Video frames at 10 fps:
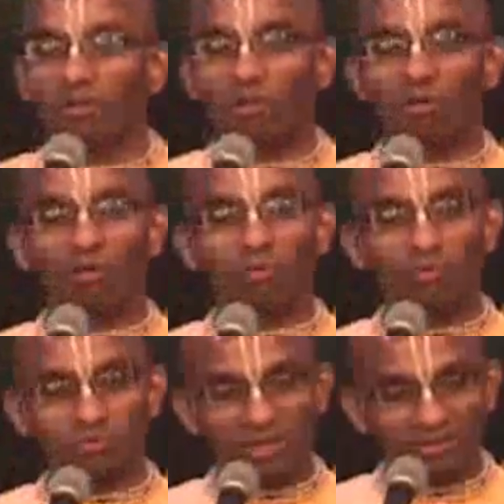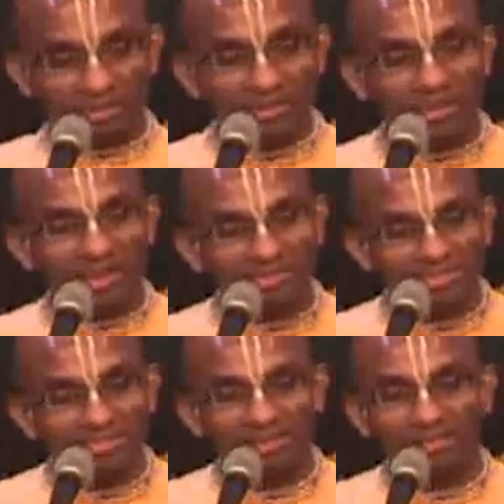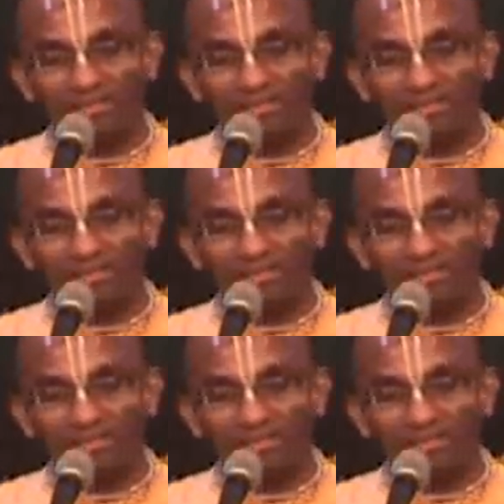uh, who tried taking LSD,